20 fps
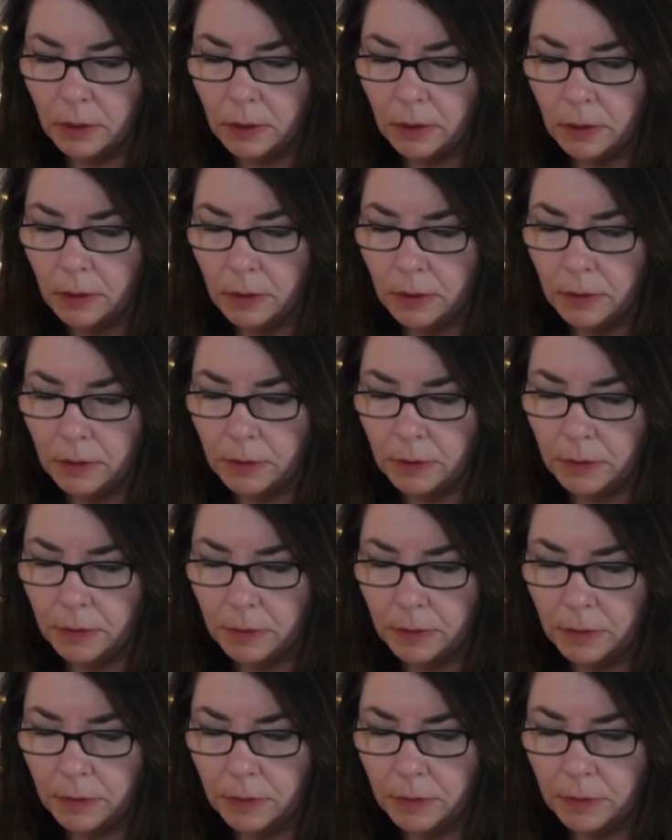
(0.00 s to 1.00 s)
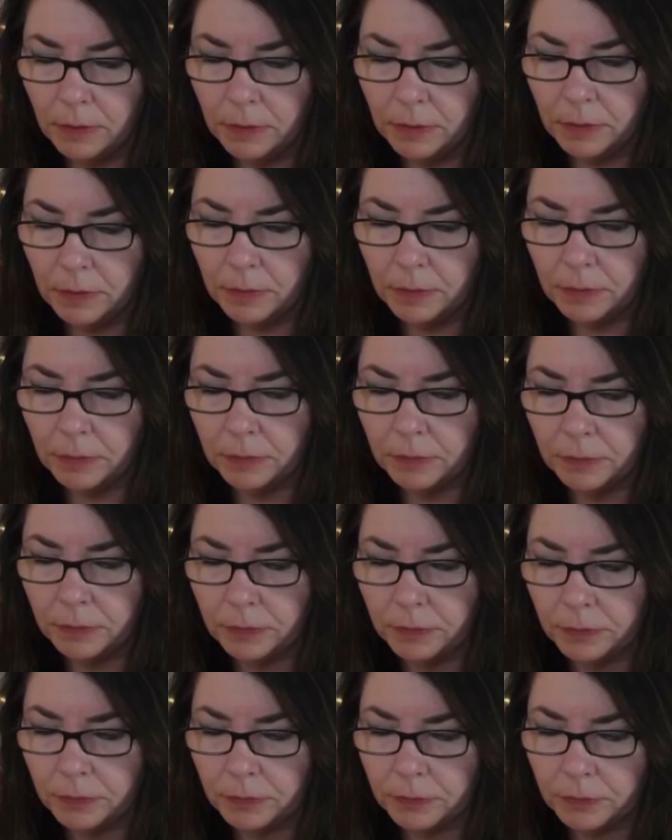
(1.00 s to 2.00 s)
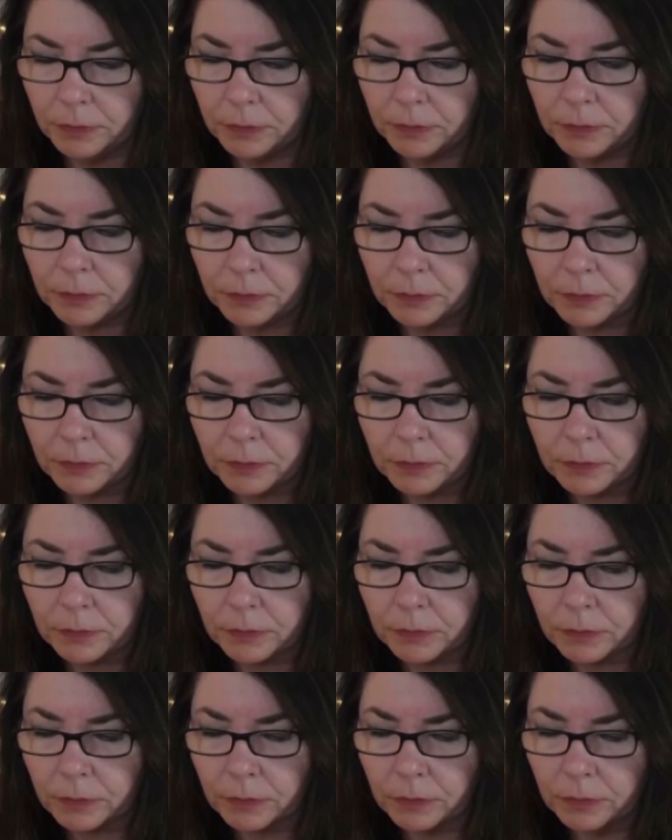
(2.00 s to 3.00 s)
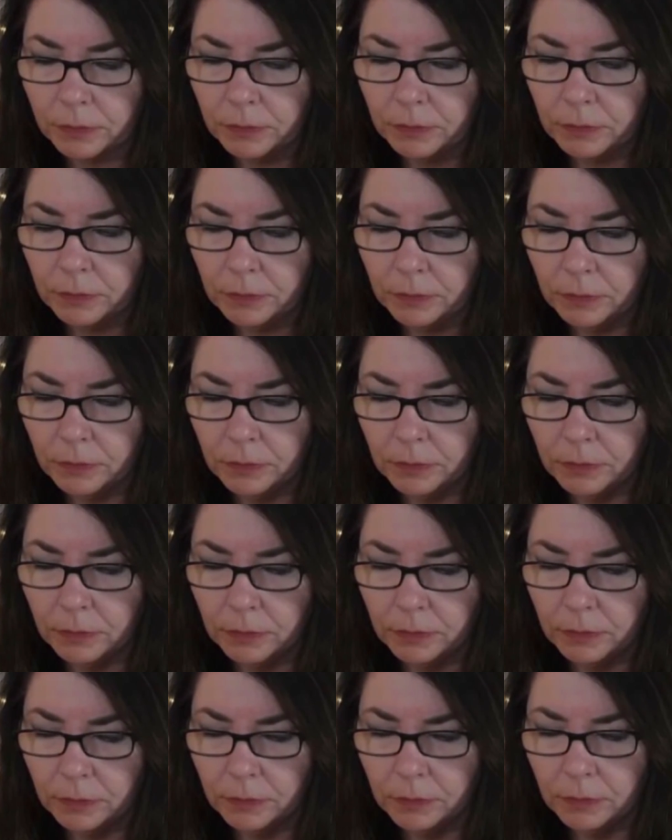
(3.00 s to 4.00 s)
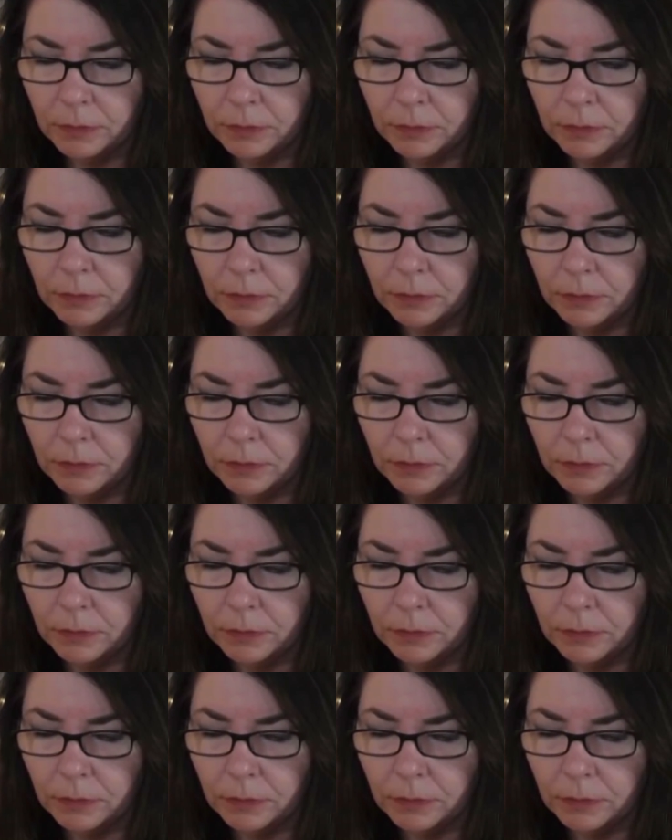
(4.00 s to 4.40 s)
Nobody speaks.